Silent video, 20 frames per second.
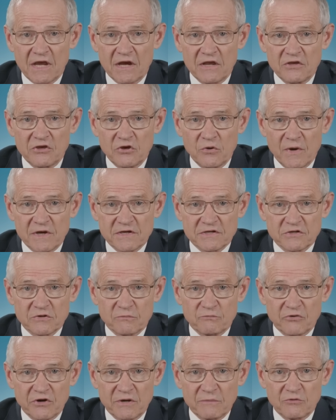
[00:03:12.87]
in a US
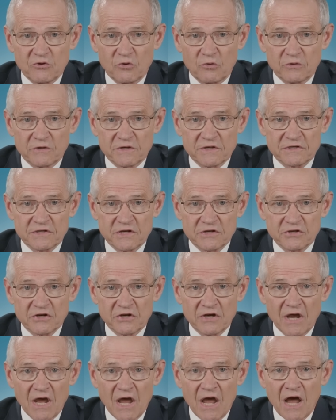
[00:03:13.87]
Supreme Court
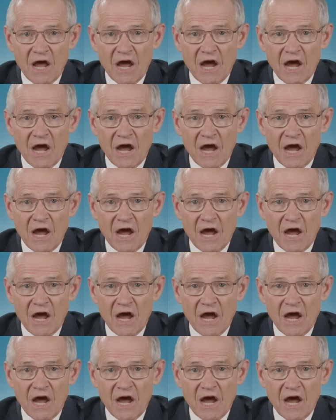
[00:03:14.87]
decision